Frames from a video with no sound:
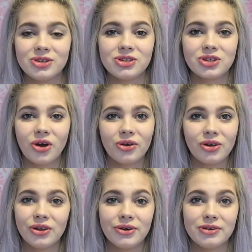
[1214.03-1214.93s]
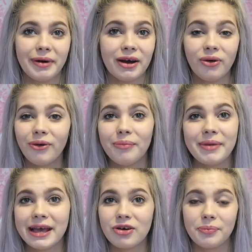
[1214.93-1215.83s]
does conclude my whole
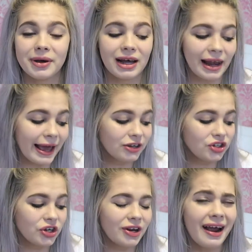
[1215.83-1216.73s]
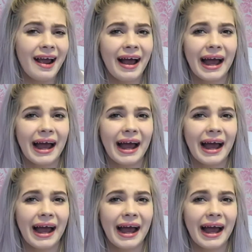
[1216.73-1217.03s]
makeup collection.